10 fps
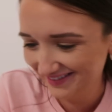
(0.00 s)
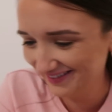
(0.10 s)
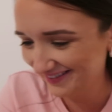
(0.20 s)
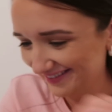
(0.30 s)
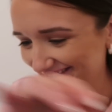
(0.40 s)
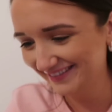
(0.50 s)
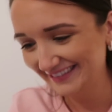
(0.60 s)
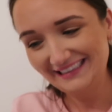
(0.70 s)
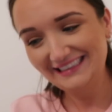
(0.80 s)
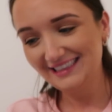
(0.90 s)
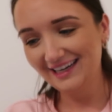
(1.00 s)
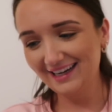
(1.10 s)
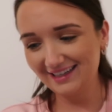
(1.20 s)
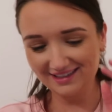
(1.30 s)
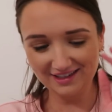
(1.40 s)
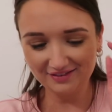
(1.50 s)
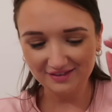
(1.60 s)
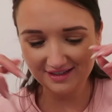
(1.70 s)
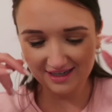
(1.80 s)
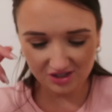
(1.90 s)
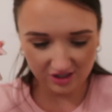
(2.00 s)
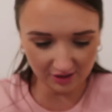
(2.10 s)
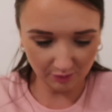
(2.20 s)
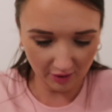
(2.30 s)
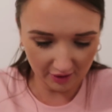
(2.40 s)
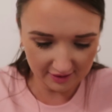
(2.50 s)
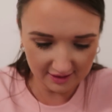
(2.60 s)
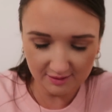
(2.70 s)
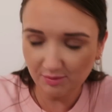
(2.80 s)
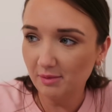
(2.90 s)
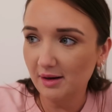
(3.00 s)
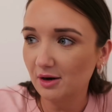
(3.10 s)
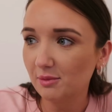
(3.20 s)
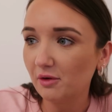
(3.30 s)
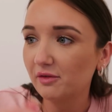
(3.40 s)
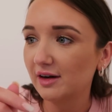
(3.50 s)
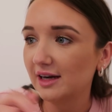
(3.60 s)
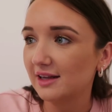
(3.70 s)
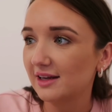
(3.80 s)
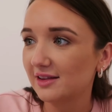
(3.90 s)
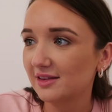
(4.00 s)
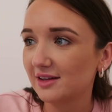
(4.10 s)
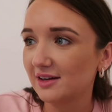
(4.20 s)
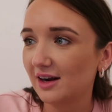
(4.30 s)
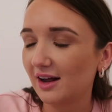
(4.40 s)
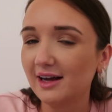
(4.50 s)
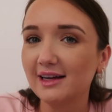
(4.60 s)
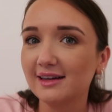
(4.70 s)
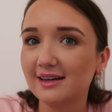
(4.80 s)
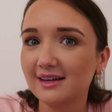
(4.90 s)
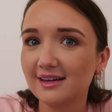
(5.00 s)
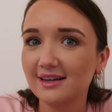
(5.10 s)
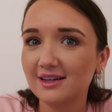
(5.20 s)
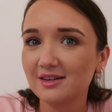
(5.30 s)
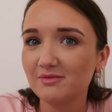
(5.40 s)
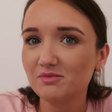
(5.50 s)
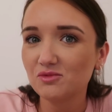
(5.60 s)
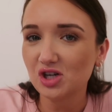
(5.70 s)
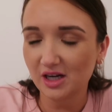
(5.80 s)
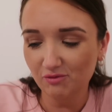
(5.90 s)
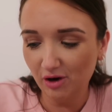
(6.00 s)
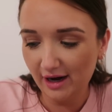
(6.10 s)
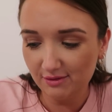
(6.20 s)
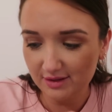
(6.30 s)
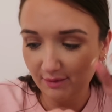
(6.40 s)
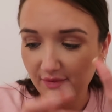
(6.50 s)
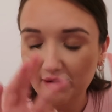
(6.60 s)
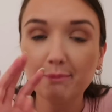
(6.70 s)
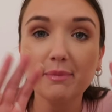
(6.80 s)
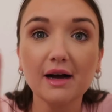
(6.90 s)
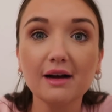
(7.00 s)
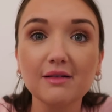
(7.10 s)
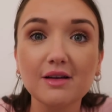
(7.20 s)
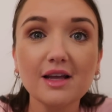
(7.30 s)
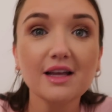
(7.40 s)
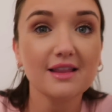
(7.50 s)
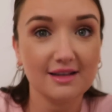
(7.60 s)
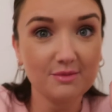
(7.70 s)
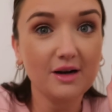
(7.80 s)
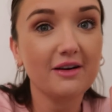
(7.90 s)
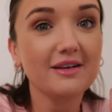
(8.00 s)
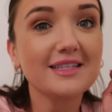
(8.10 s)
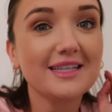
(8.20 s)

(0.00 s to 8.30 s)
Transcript: I don't know if it's actually going to work because it's probably a lot more filling than like chicken brow or something. But this is my current